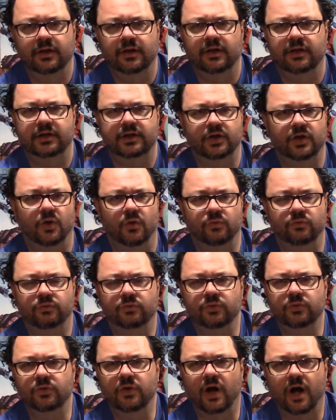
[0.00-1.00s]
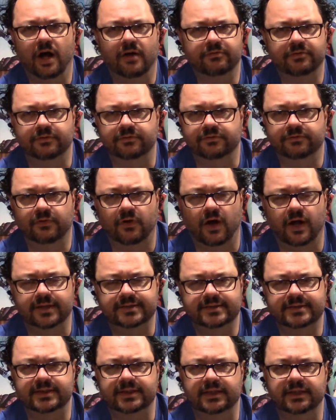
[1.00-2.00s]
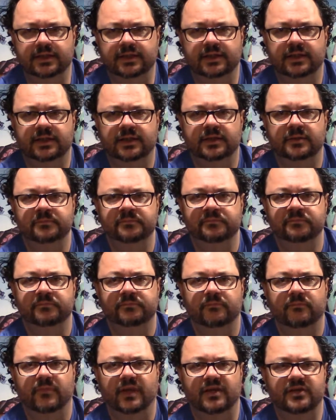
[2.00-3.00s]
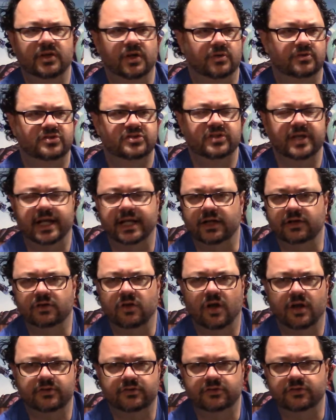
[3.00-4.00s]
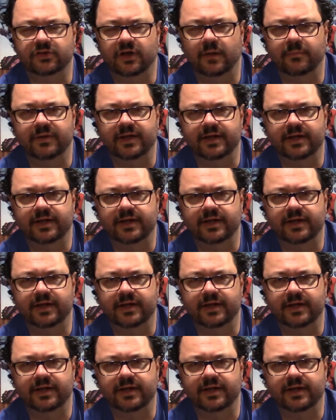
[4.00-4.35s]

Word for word: you know, Rudolph and Frosty, you know, Santa Claus is coming to